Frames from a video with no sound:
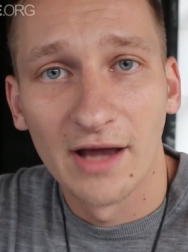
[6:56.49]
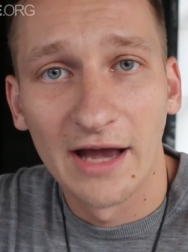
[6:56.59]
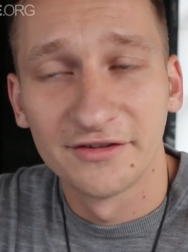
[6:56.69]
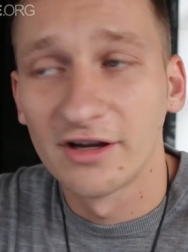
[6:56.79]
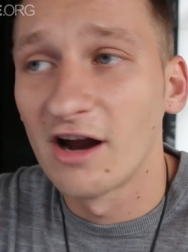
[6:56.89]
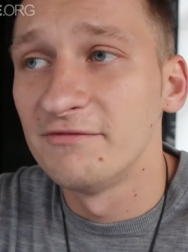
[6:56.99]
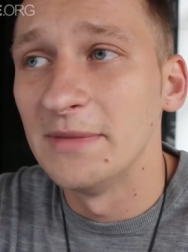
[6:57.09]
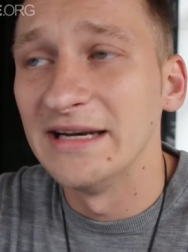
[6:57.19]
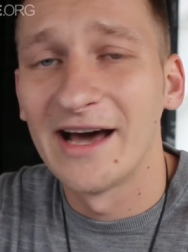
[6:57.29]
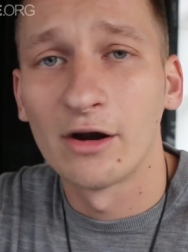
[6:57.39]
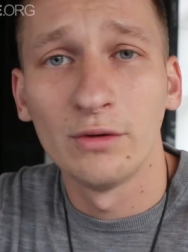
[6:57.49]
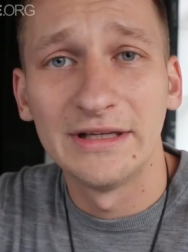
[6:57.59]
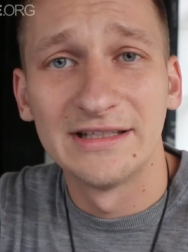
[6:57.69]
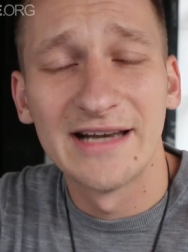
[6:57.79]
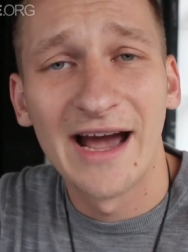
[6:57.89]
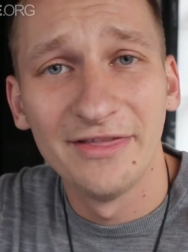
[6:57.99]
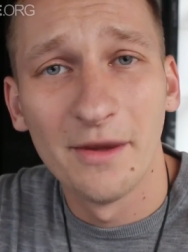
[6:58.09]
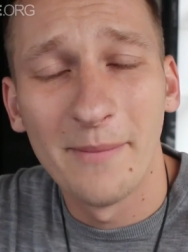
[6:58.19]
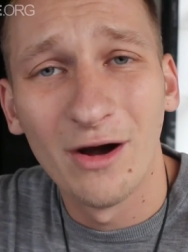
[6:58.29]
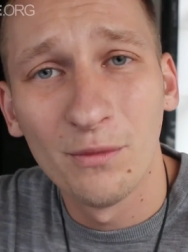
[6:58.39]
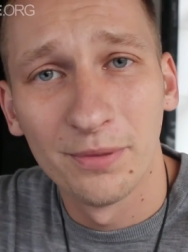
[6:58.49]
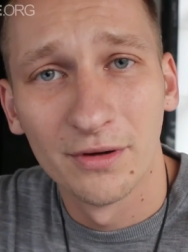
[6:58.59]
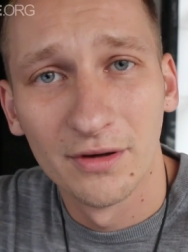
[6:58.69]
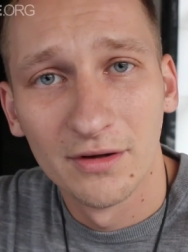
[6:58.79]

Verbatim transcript: as the government not only denied them help,